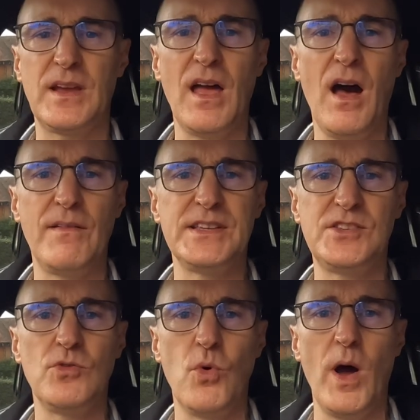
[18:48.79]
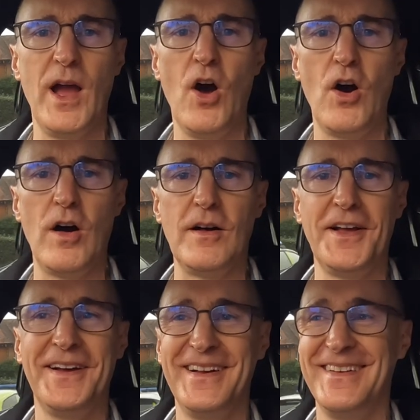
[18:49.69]
car is still quite hot.
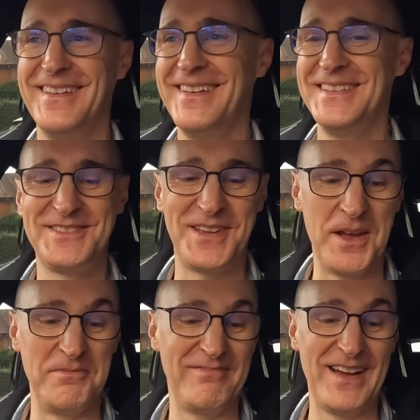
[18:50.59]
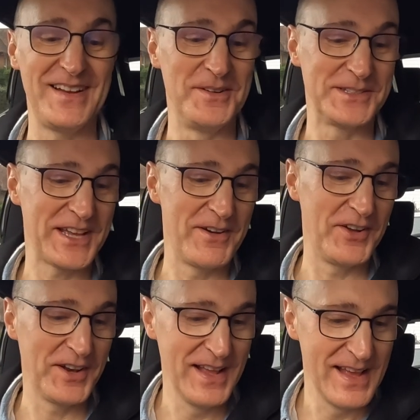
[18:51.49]
So, I don't know what's going
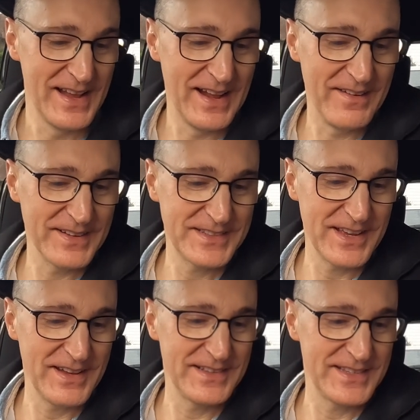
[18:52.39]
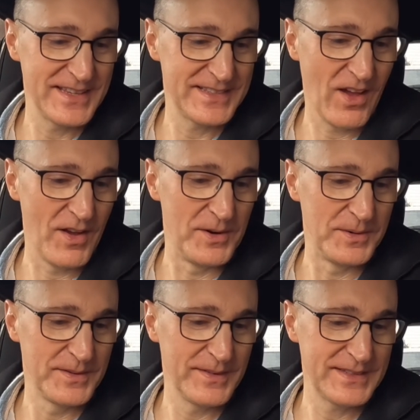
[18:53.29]
on. I turn this
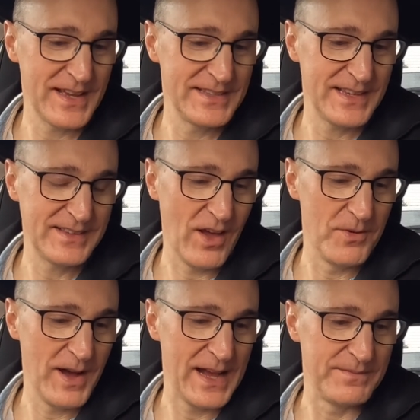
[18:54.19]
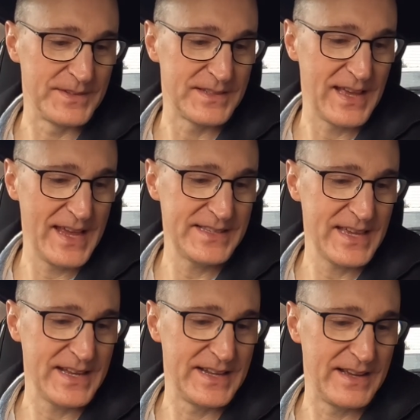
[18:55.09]
dial. What turns this dial? What happens?
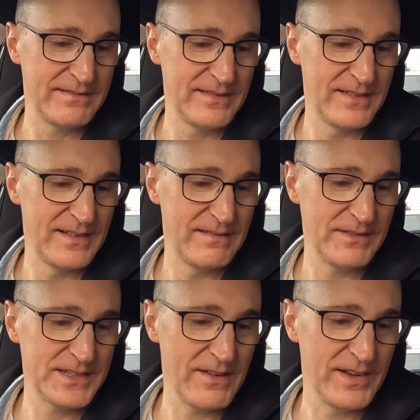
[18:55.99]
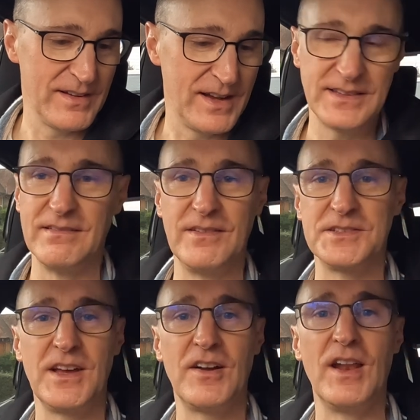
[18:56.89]
18 now. What's going on? I don't know
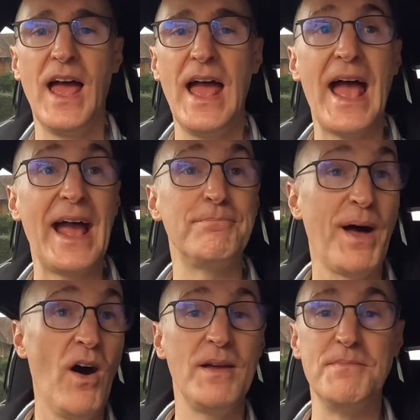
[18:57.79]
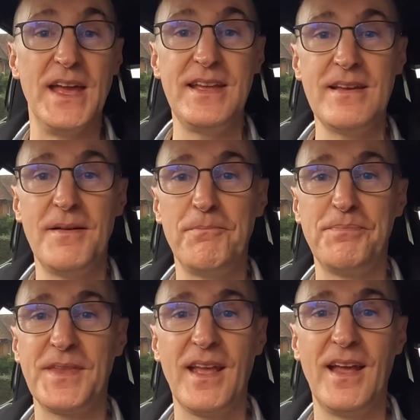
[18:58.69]
what's going on. And behind me
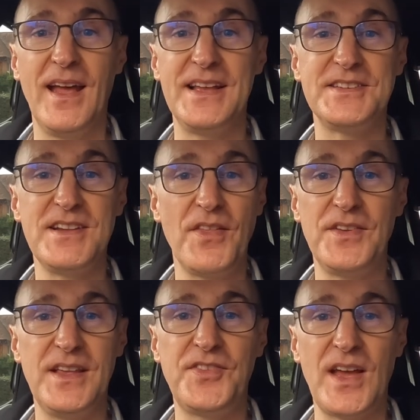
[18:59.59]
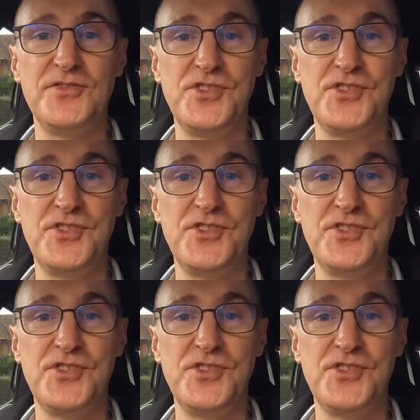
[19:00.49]
is another Nissan